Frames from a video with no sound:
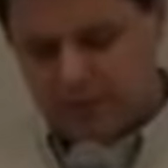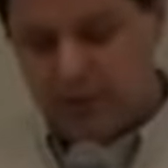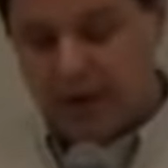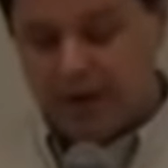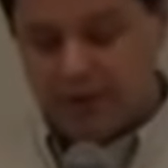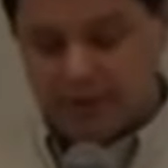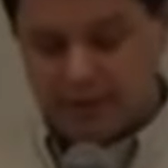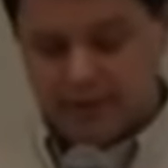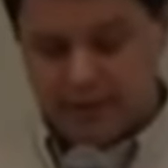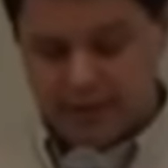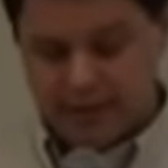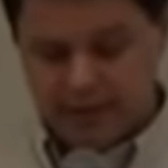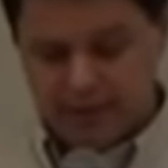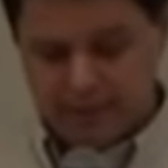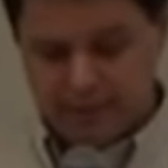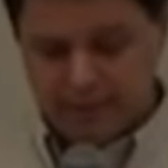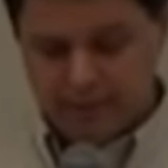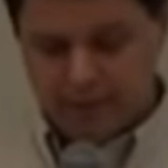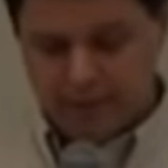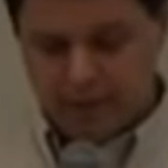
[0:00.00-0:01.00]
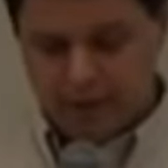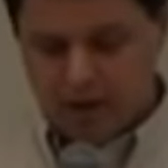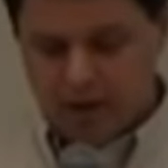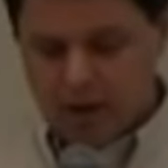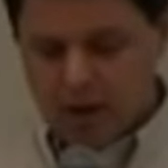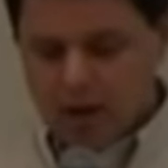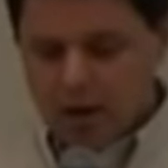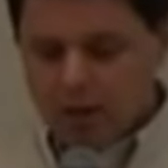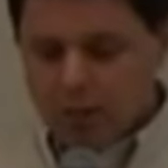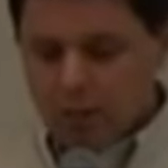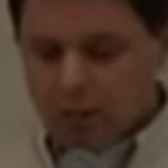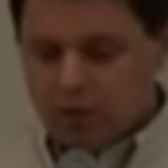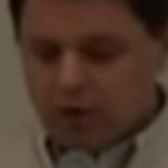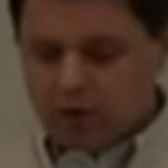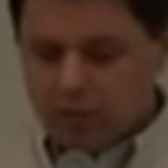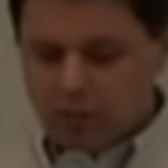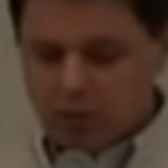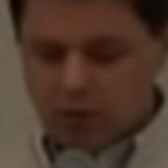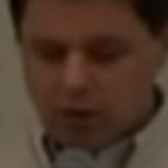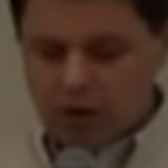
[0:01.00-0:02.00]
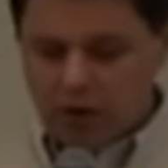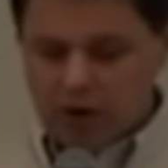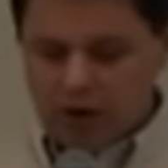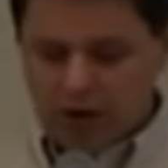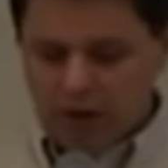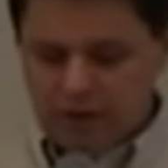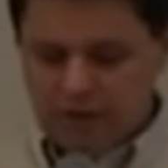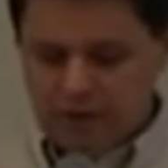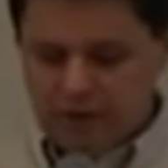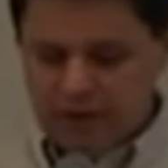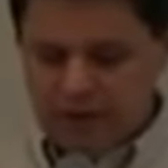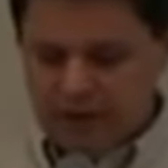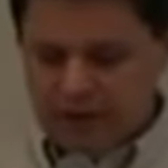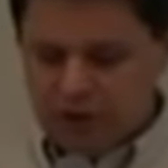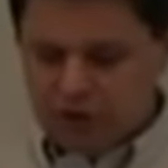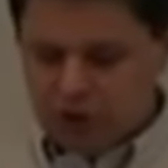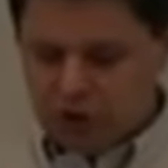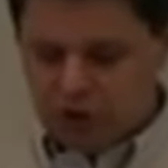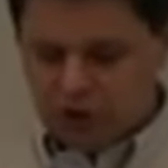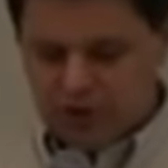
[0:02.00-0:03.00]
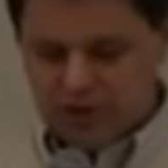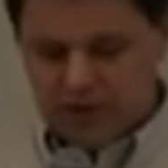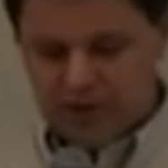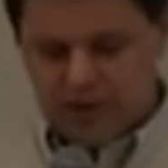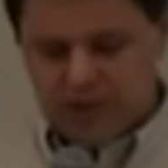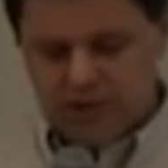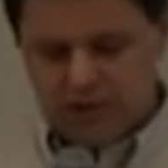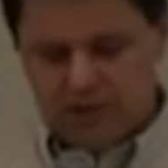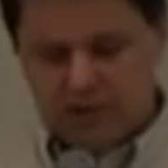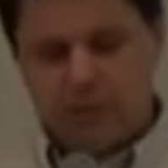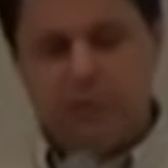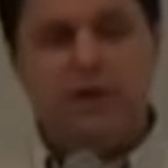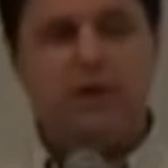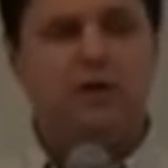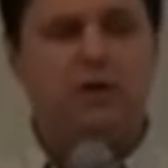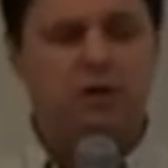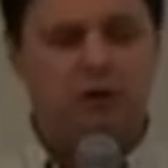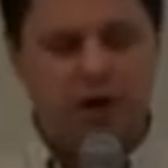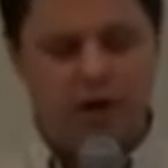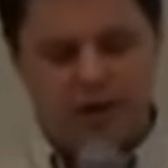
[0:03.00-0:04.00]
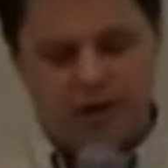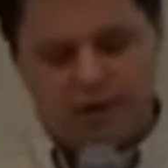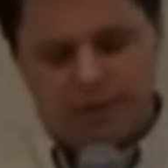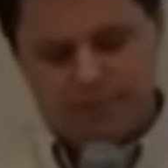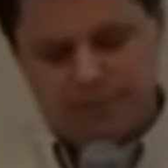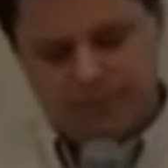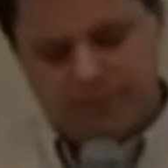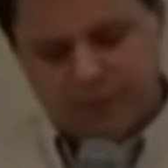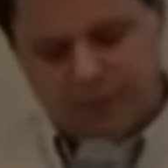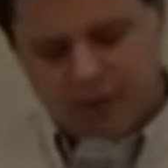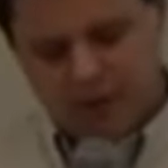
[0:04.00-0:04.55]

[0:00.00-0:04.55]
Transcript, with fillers: it's my translation. More and more, I feel an internal need to speak Ukrainian.